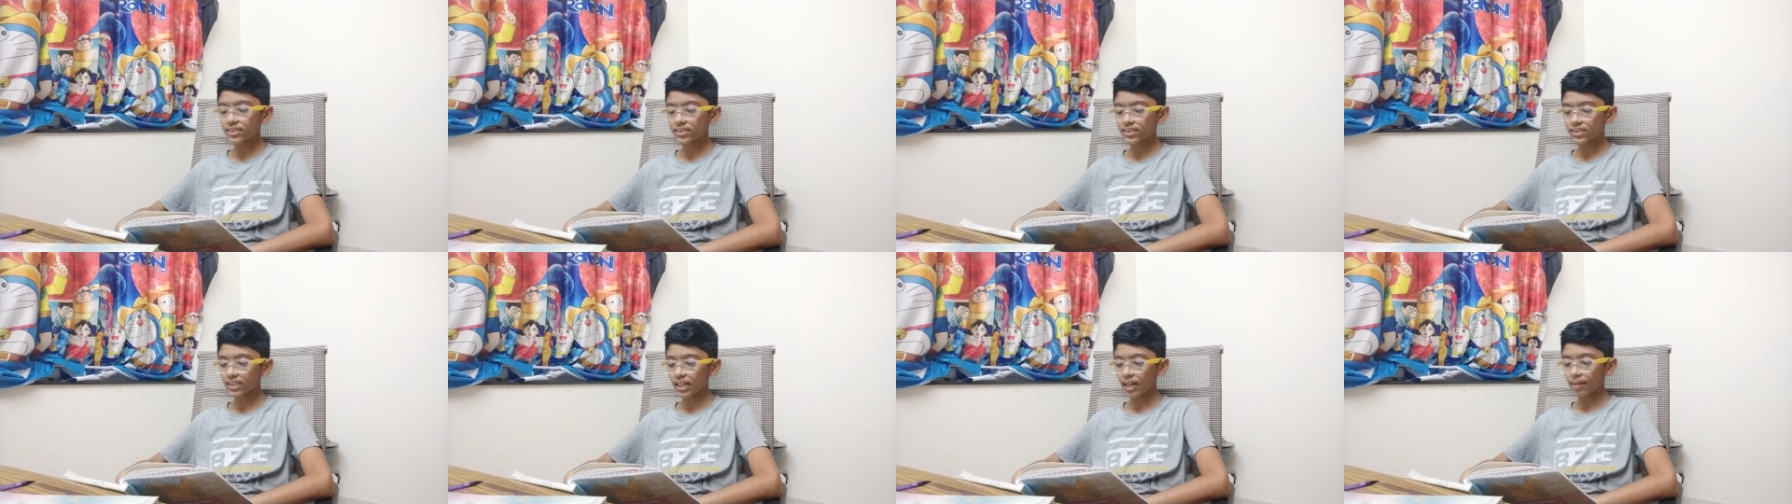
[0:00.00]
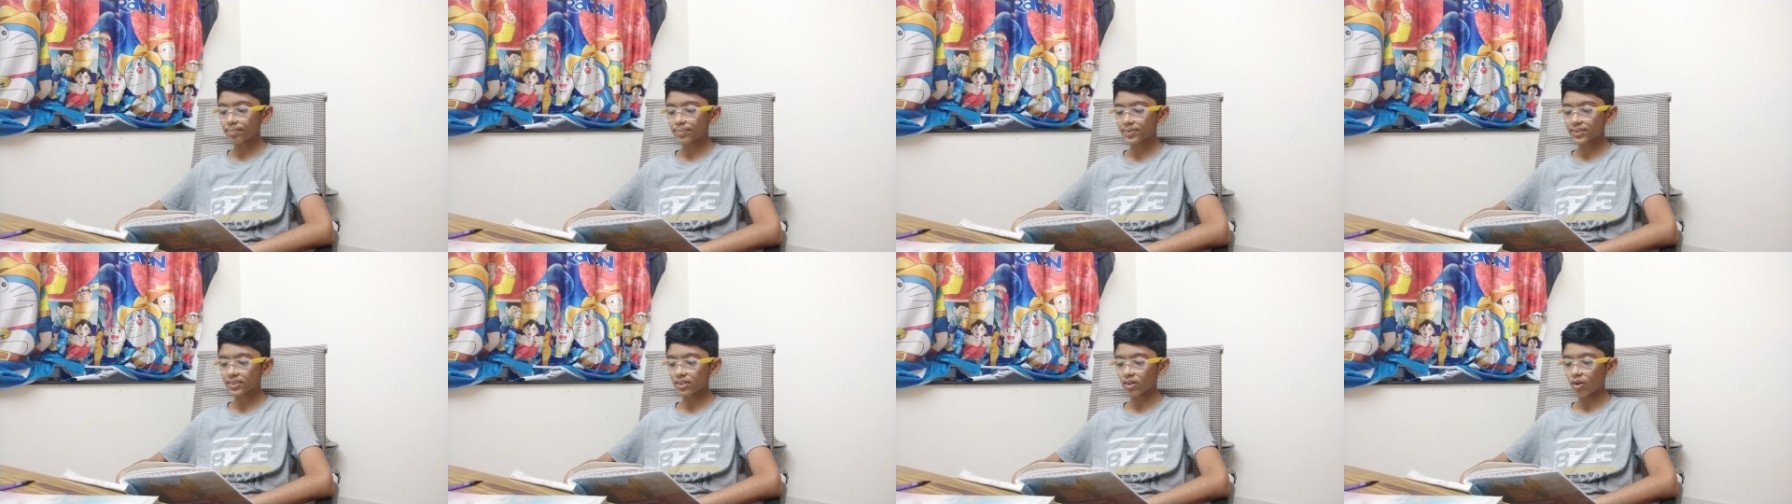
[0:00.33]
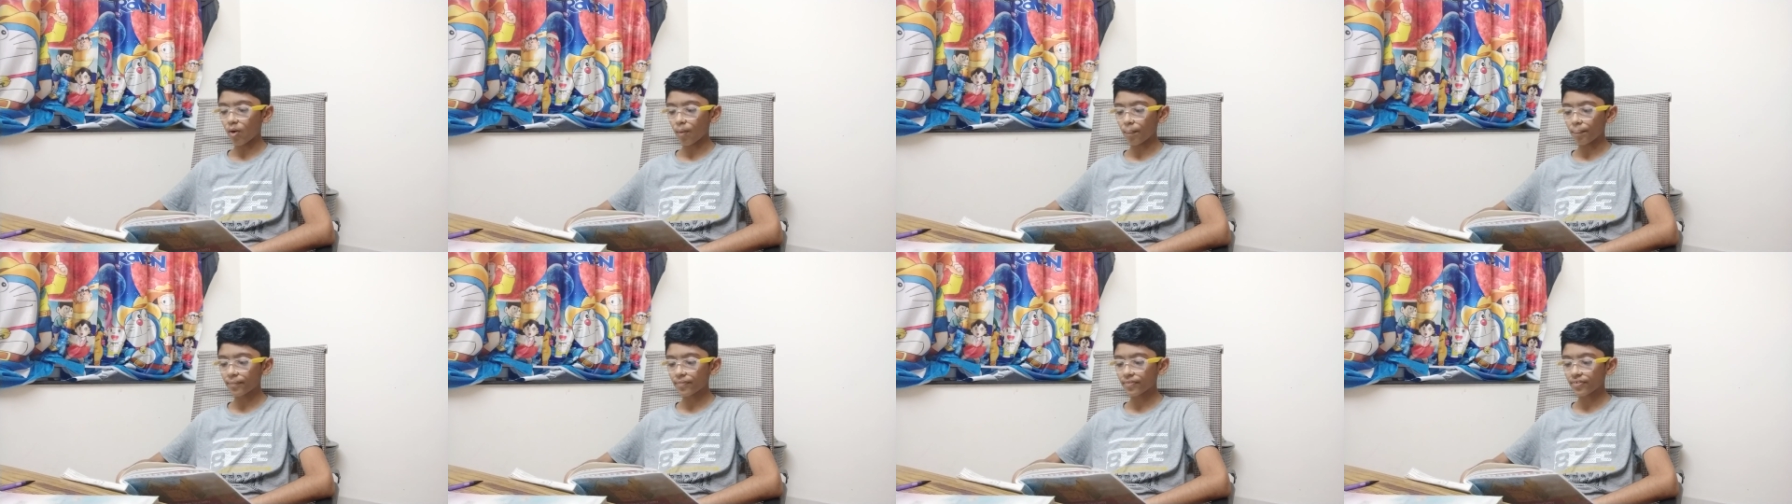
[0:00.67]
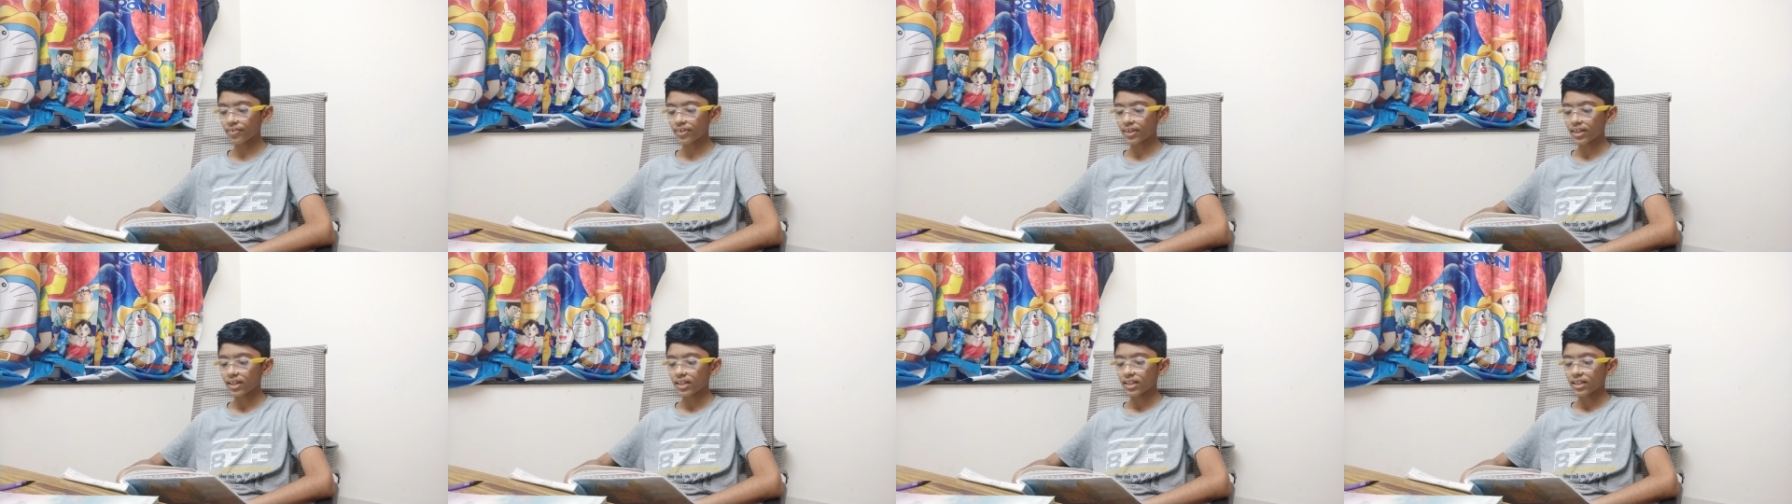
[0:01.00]
steep slopes,
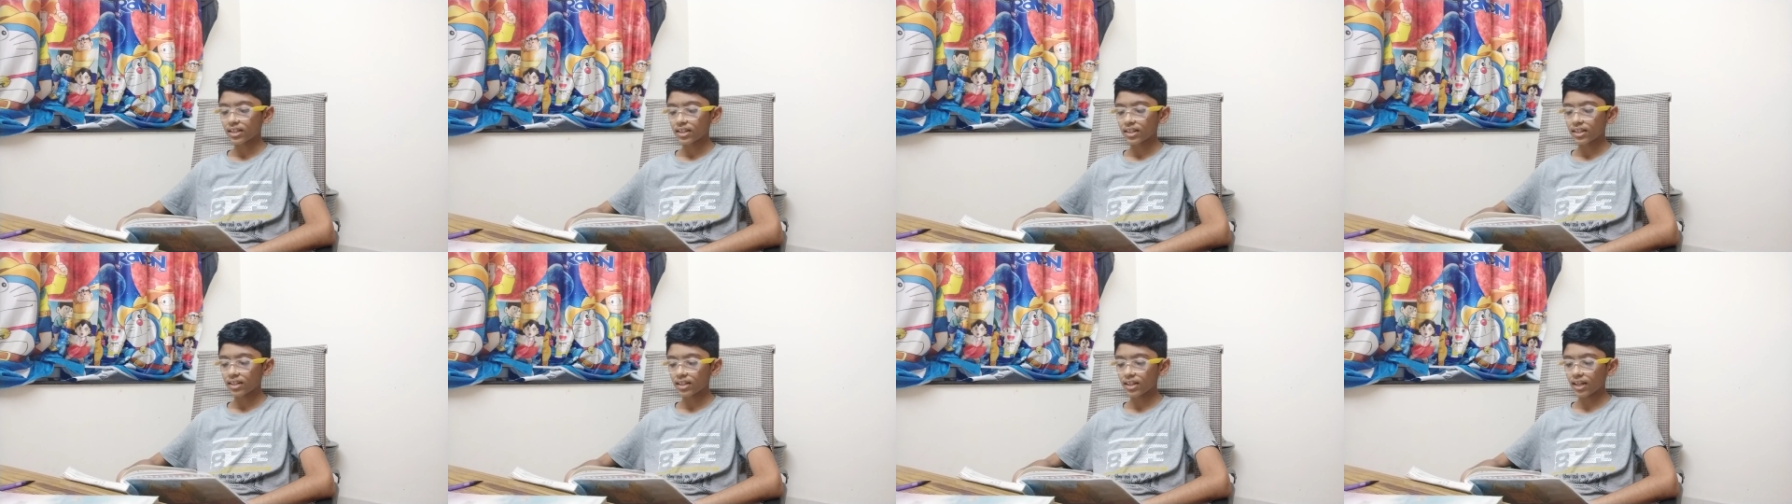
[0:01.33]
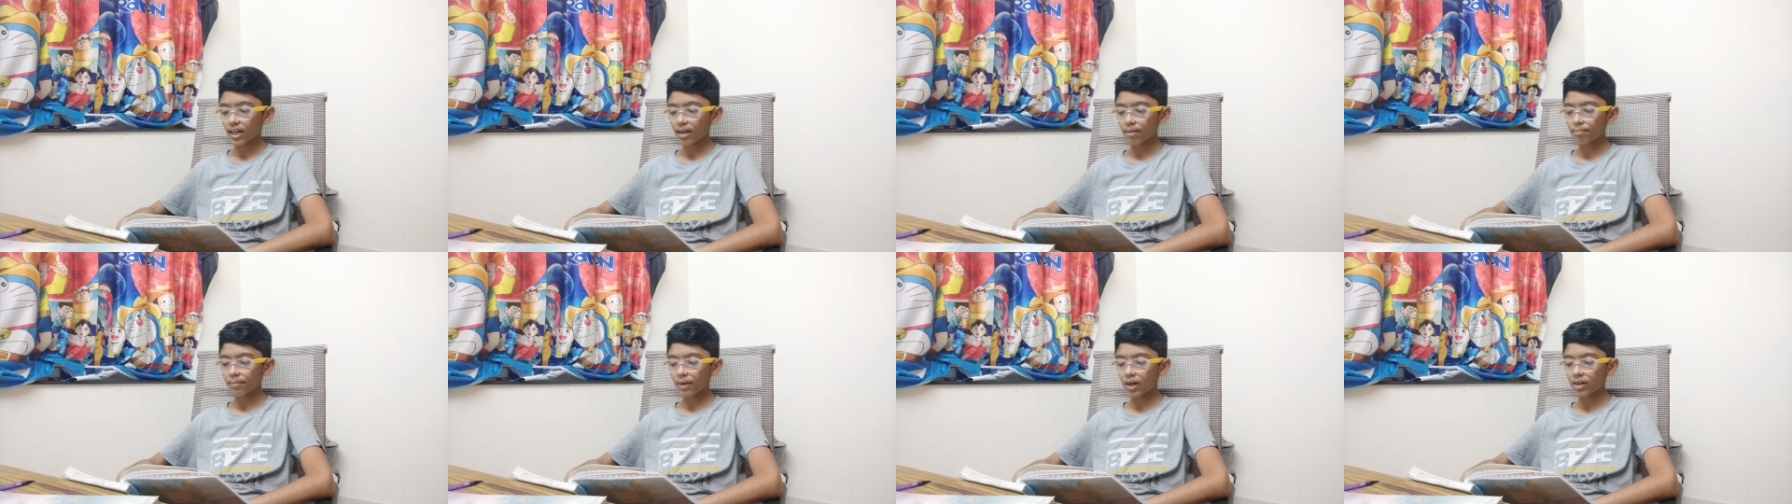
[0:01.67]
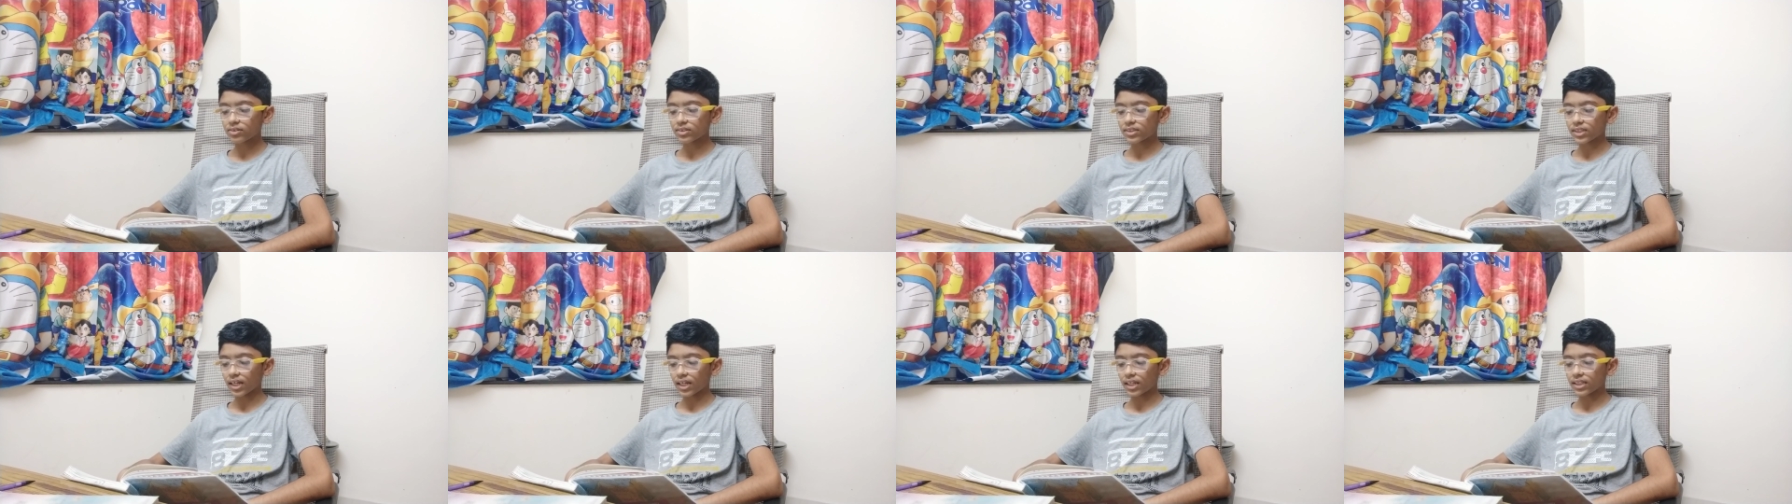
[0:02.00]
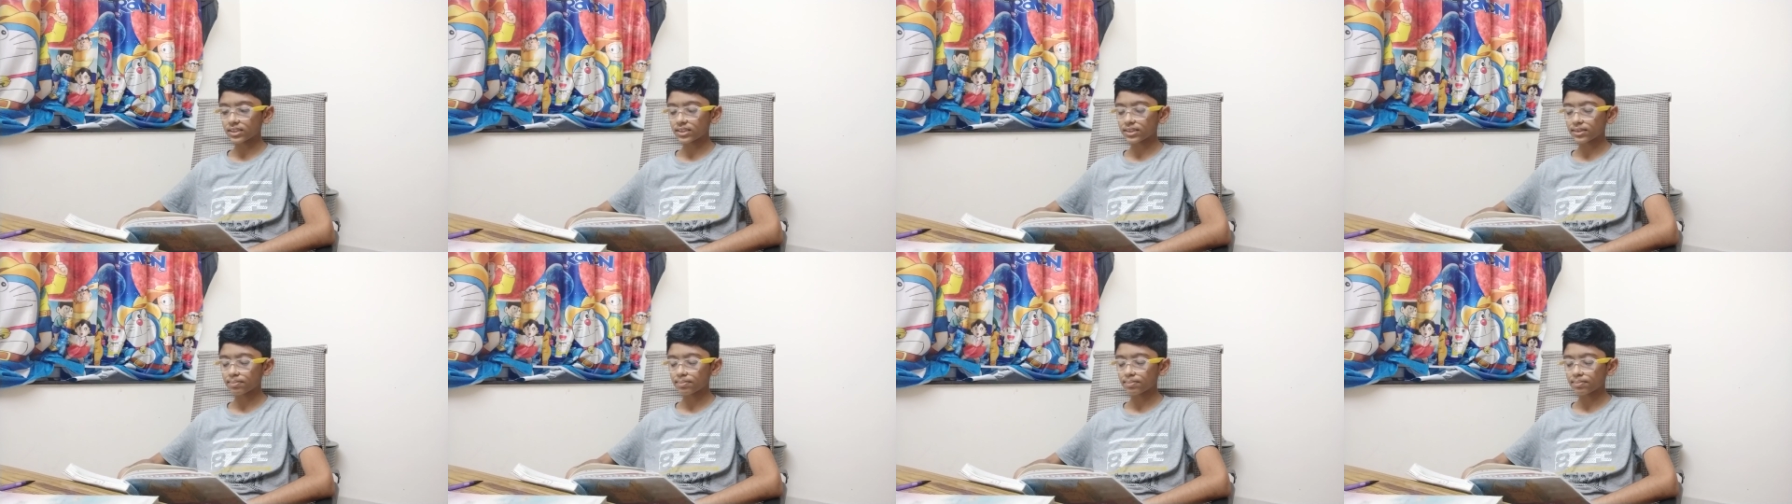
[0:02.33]
like mountains.